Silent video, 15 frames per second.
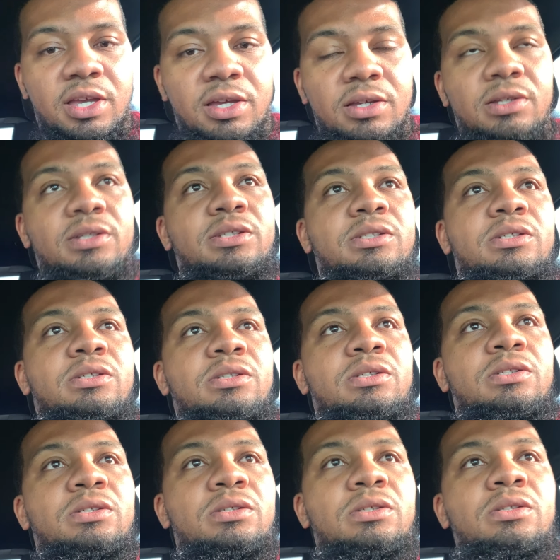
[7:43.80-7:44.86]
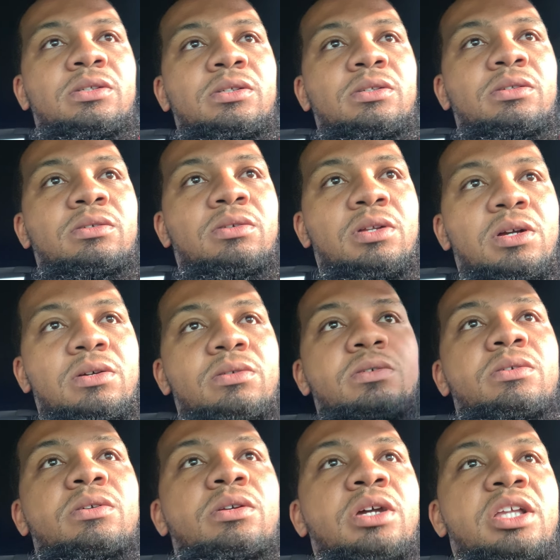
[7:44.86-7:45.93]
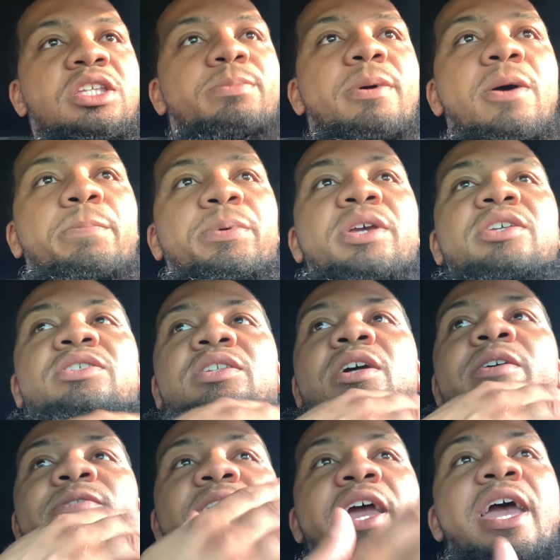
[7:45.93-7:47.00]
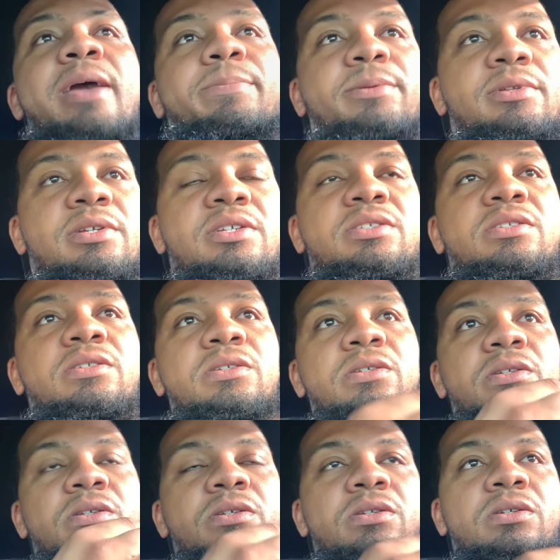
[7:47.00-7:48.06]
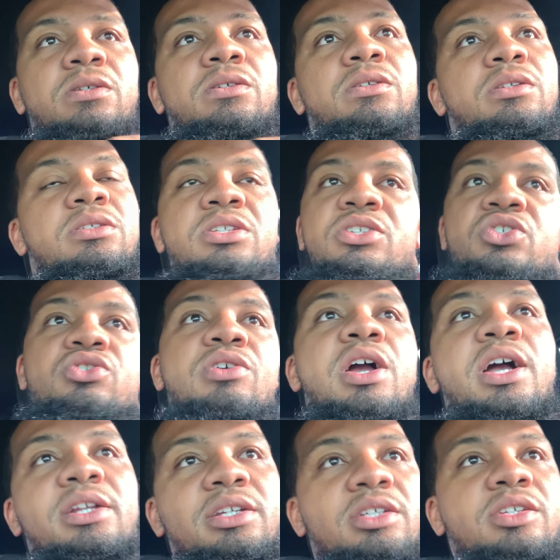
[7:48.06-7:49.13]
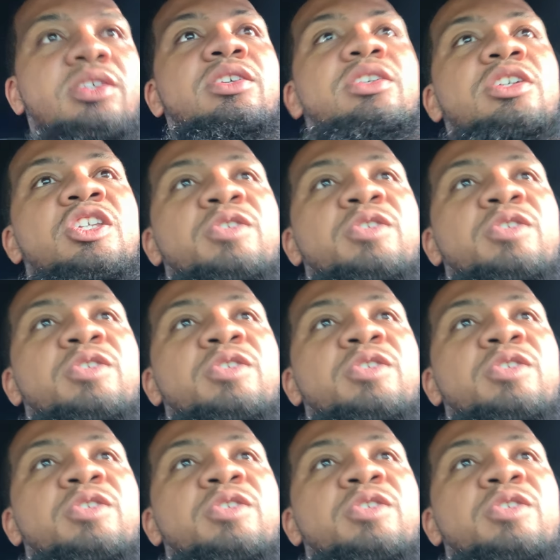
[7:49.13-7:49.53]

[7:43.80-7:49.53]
things. You know, it's about peace, love, and happiness. Just trying to